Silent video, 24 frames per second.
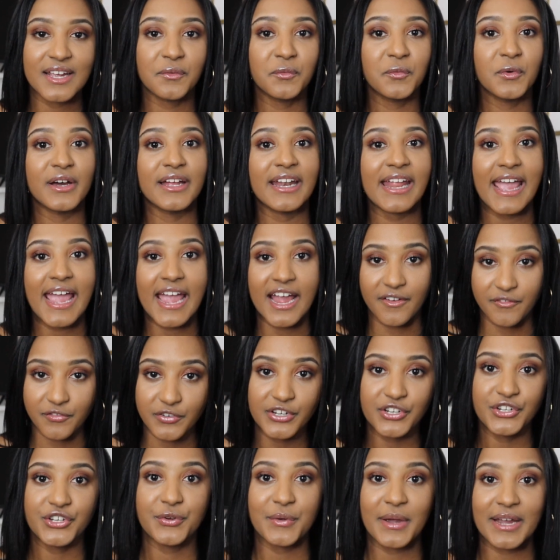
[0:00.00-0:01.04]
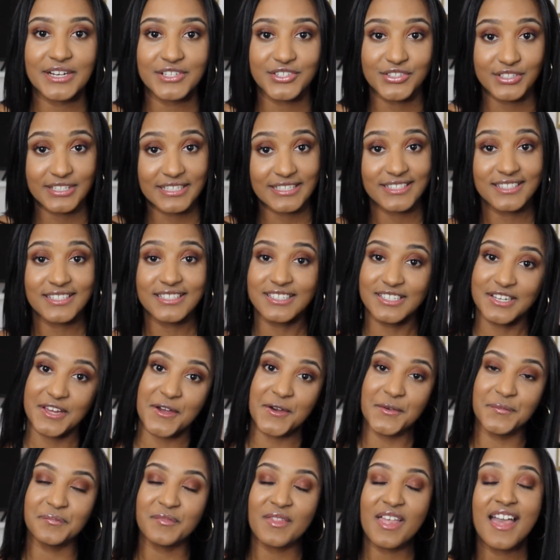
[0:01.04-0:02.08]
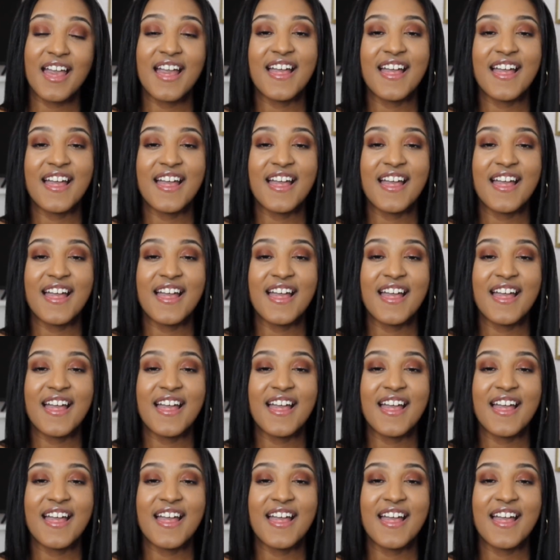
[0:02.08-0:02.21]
what every new agent needs to know.